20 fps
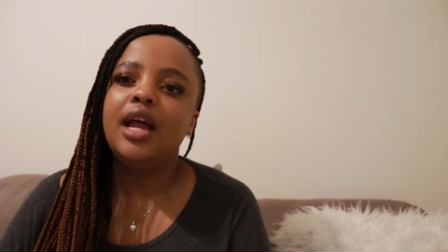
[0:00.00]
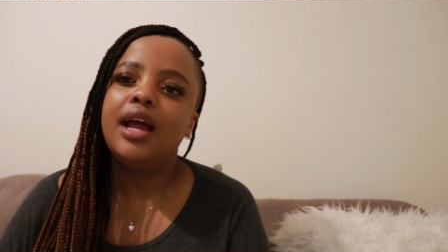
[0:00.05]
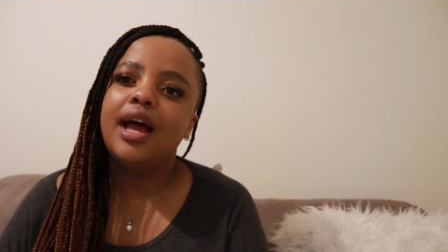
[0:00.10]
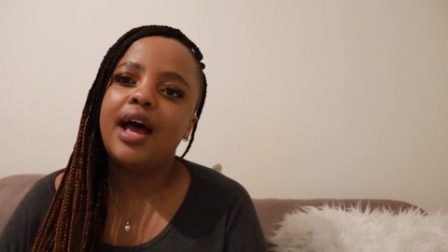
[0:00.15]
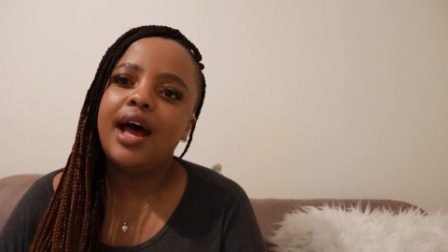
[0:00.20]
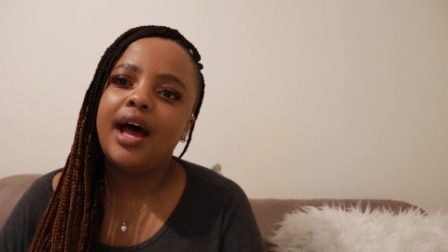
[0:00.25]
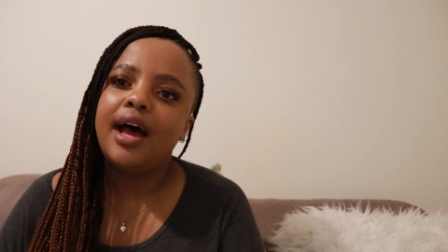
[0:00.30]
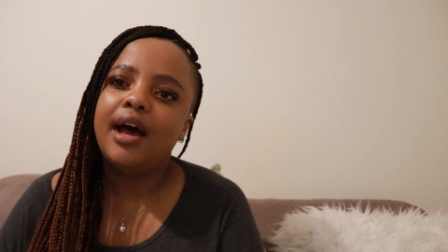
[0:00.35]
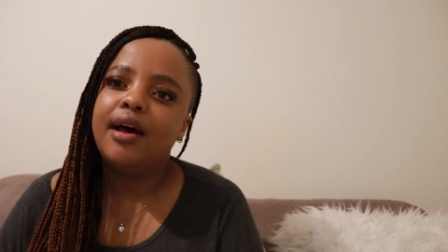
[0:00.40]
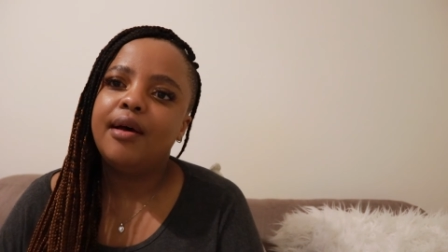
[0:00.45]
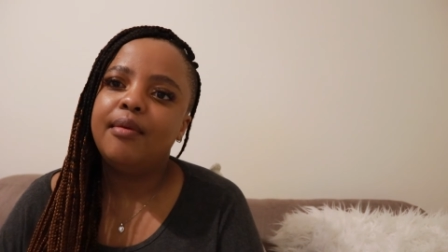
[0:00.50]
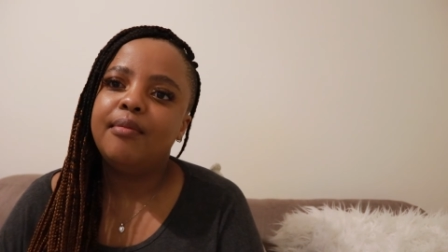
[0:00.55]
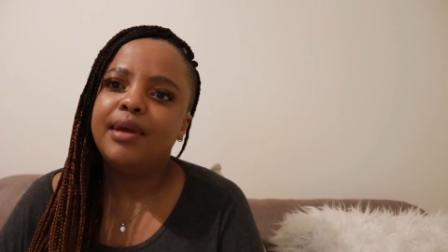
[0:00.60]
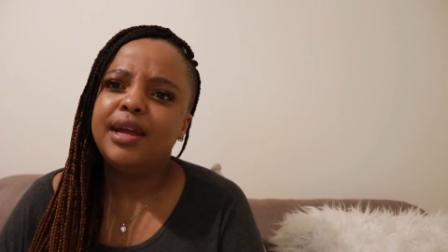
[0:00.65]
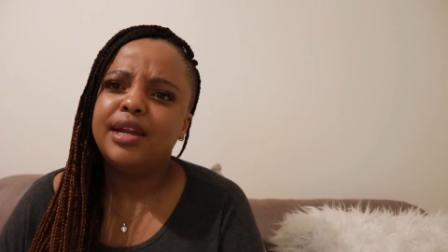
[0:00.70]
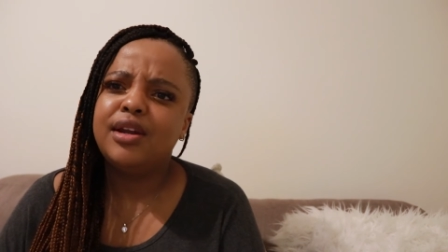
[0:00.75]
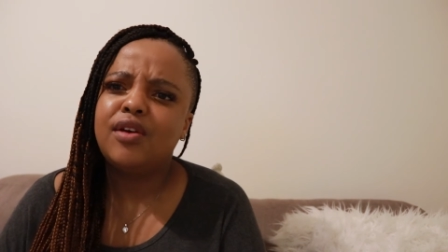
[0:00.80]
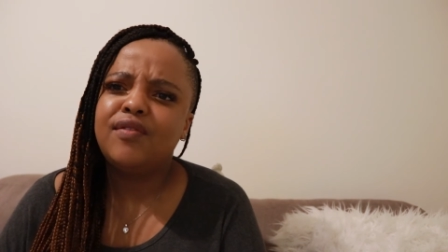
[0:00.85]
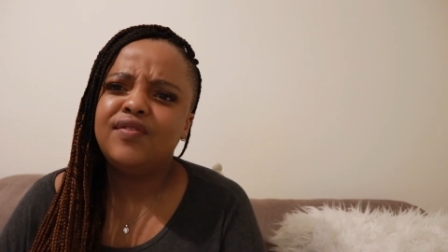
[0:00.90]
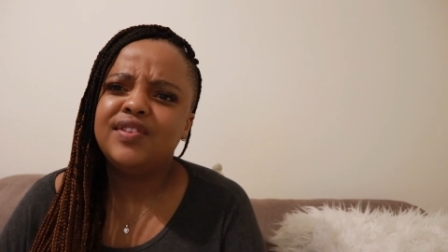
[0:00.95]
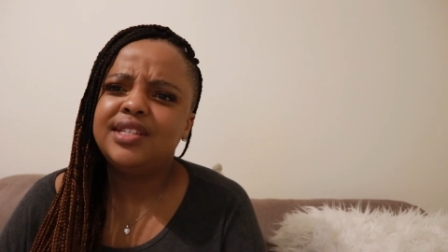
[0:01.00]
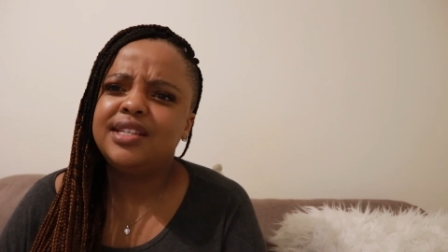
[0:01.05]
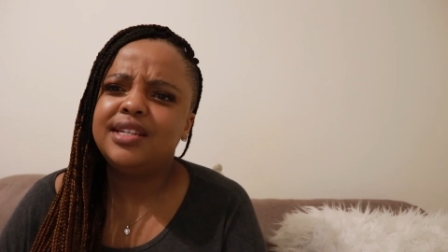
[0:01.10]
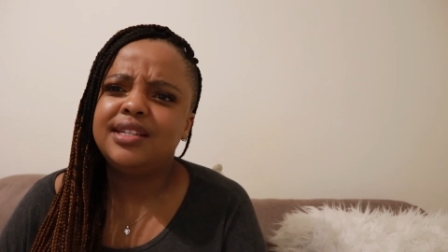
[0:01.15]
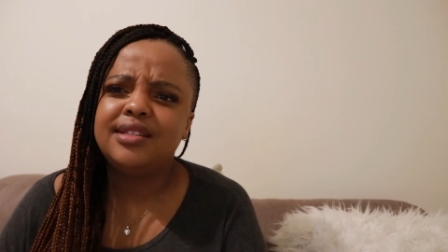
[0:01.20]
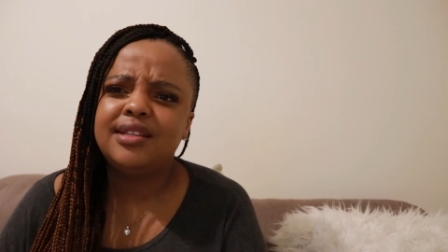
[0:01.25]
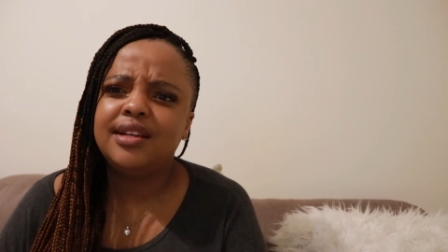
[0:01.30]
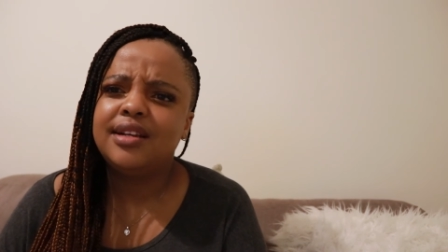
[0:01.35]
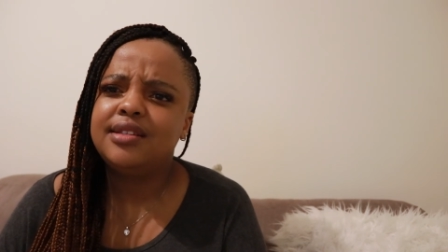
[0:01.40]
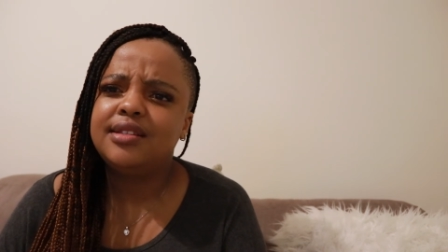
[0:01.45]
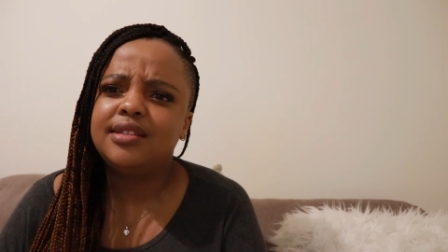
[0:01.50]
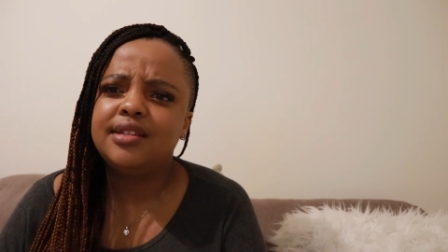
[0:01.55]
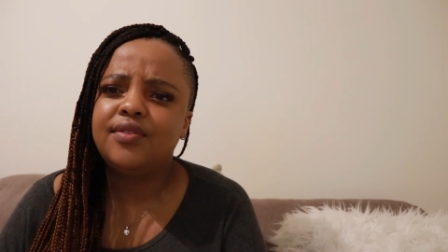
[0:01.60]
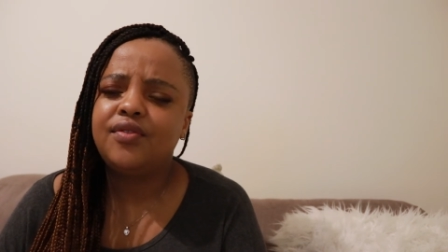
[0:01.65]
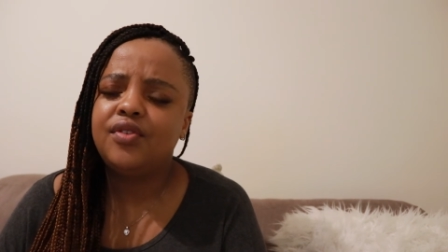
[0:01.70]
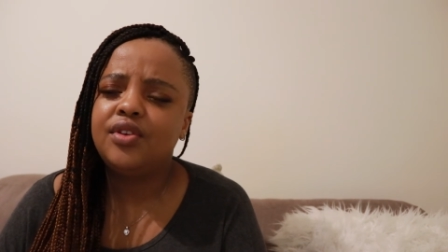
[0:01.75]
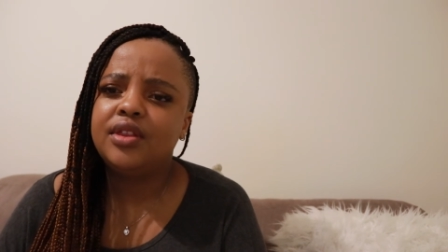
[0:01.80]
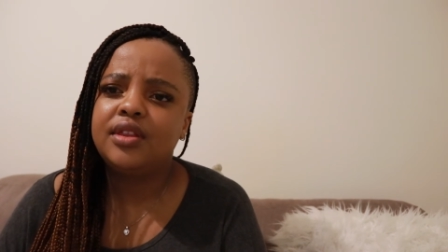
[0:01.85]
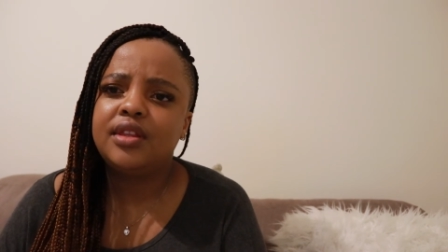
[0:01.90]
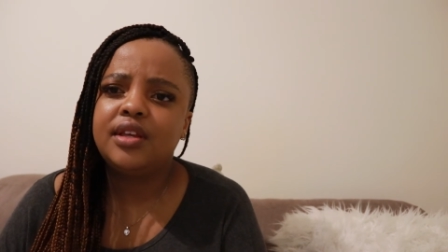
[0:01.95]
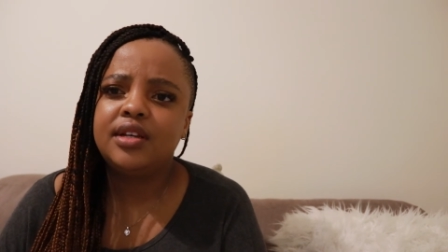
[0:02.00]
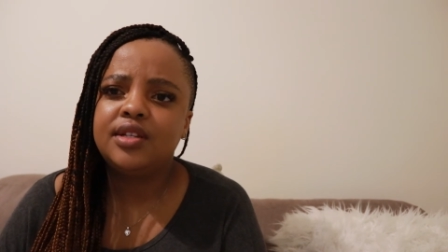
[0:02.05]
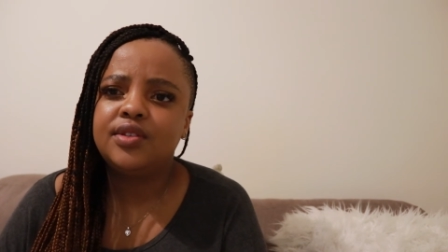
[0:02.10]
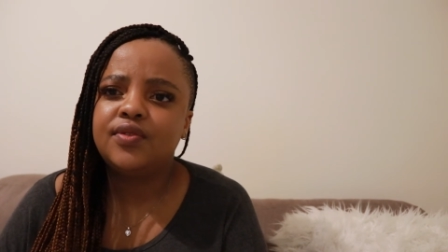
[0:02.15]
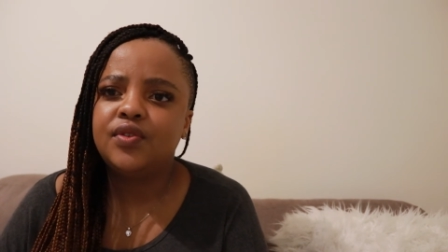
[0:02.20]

um, and obviously it's, it's different things